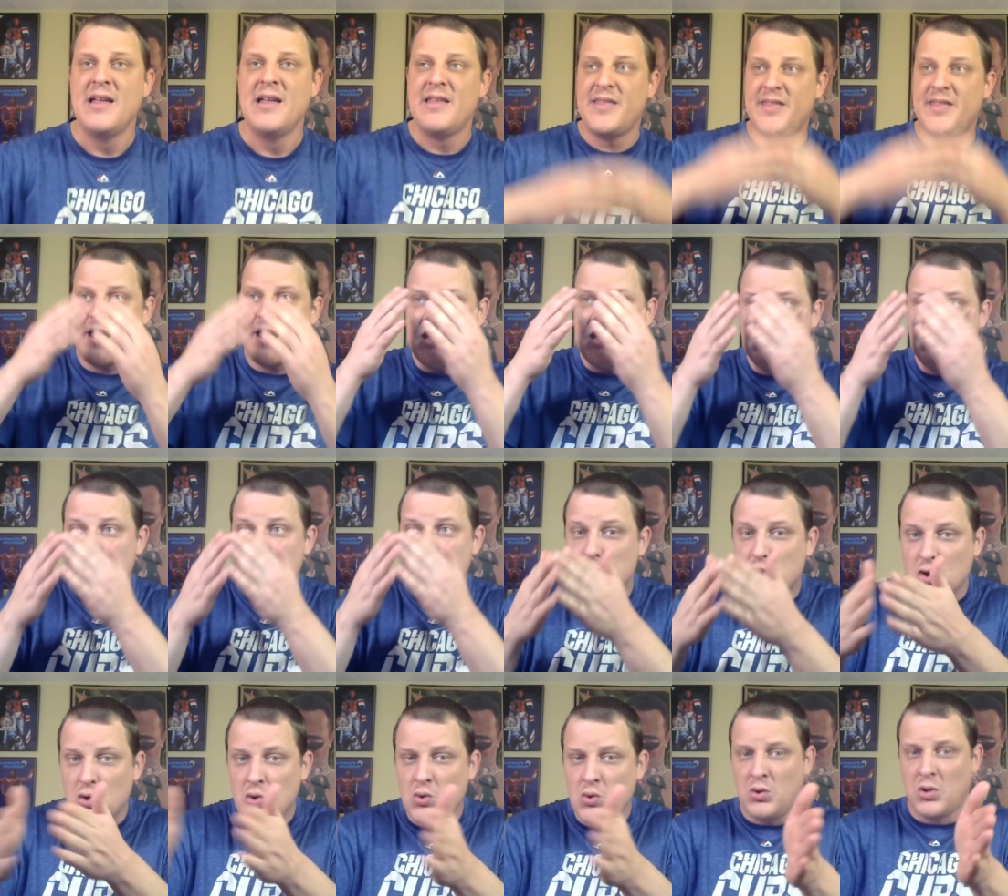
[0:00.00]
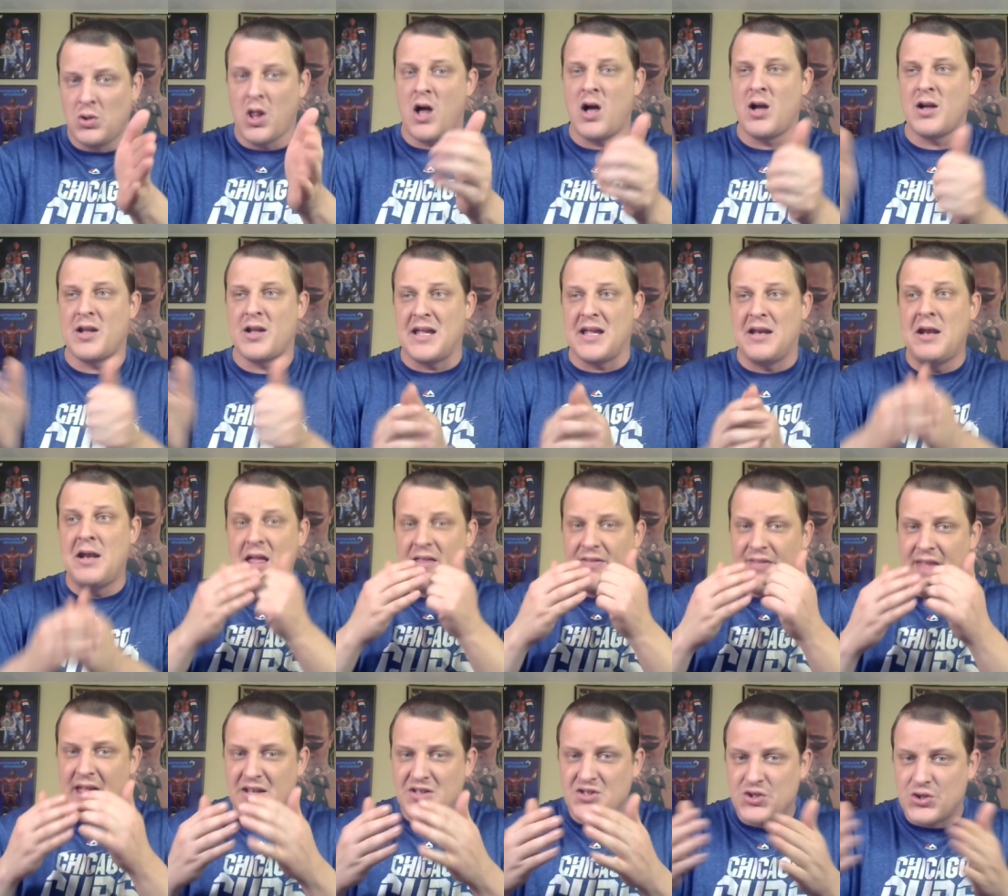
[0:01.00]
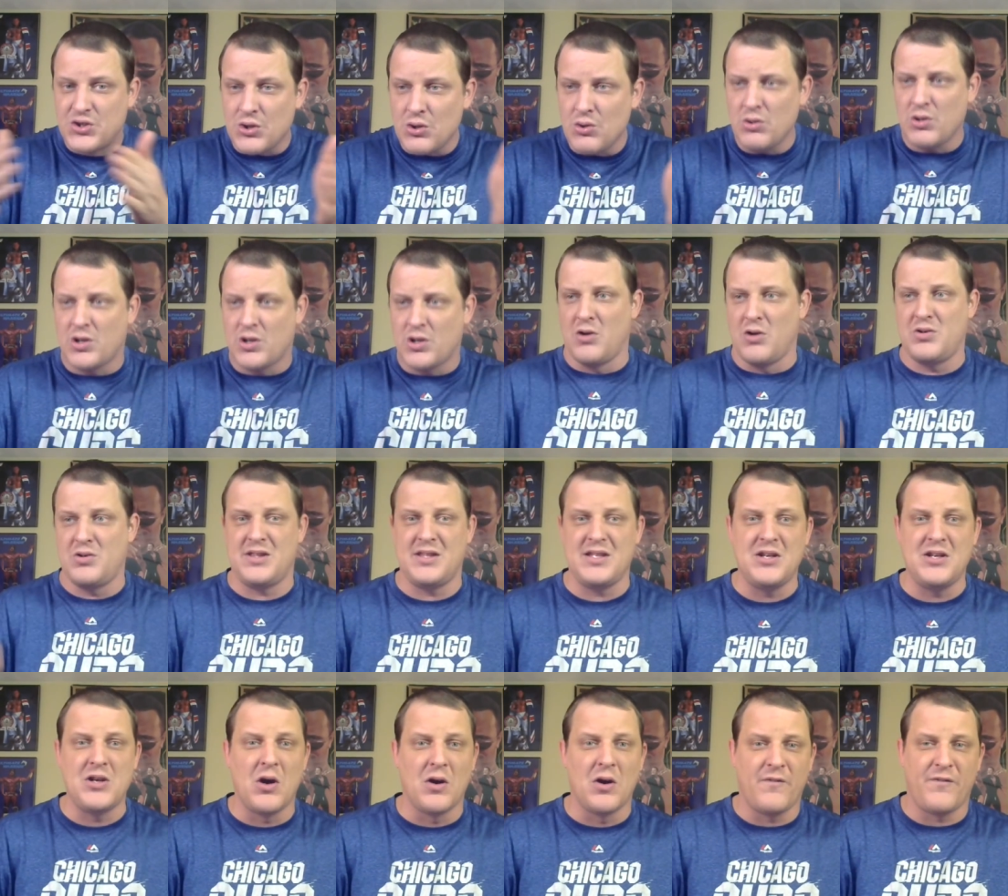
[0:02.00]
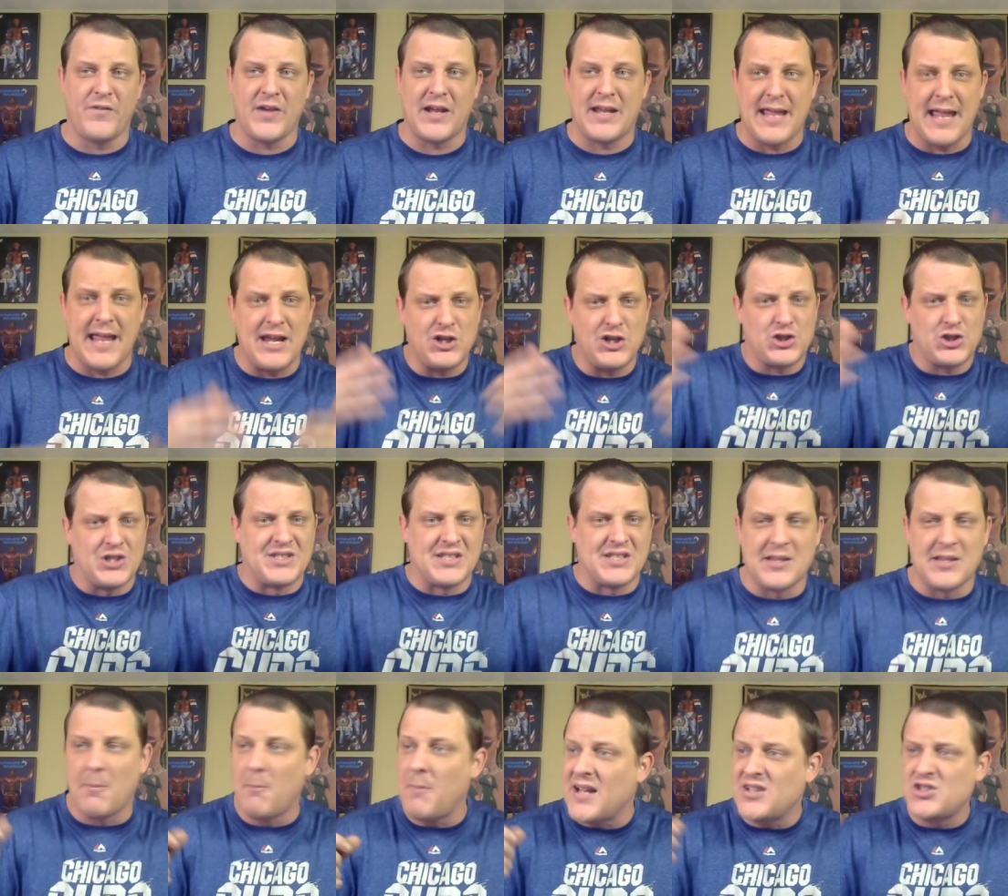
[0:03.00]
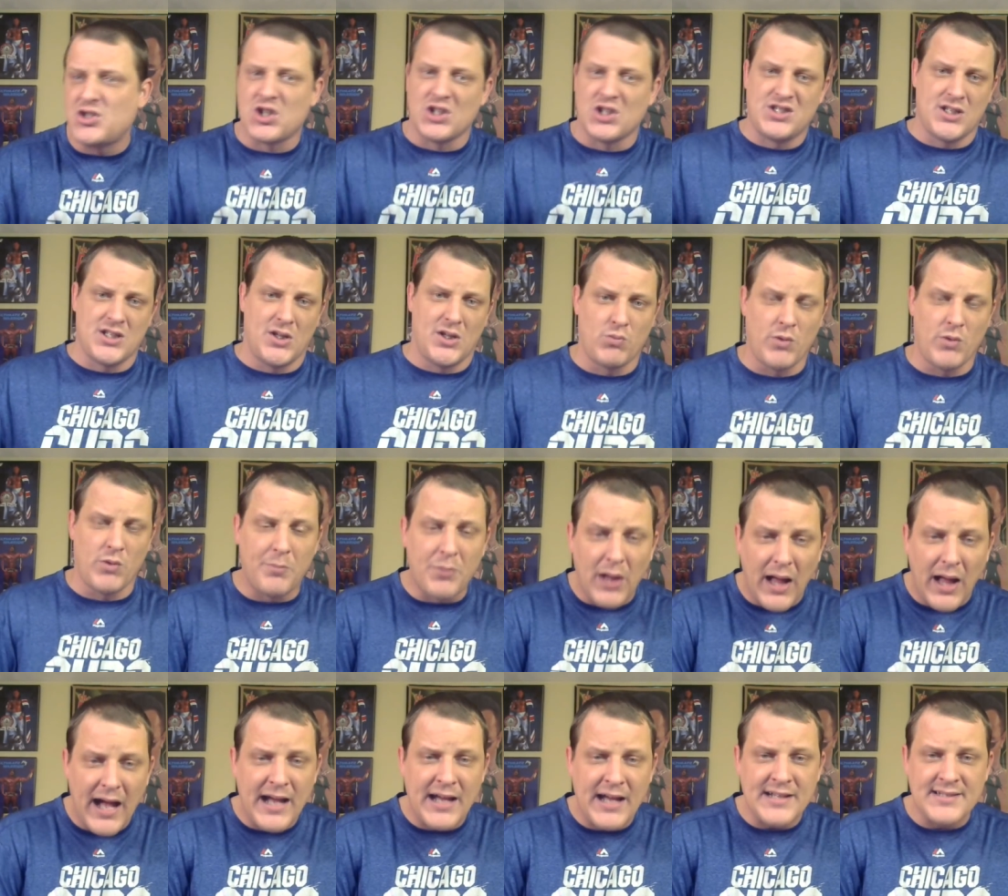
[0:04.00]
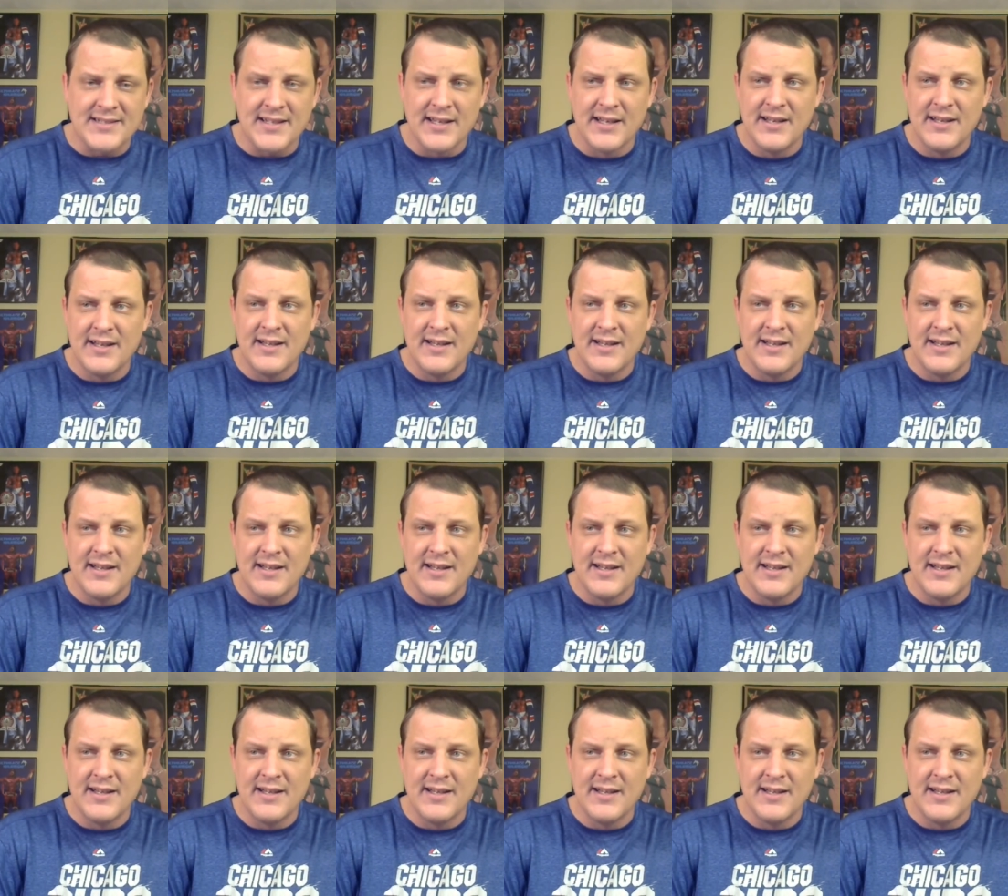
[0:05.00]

they do log in, they do go to the notifications and the mentions and the replies,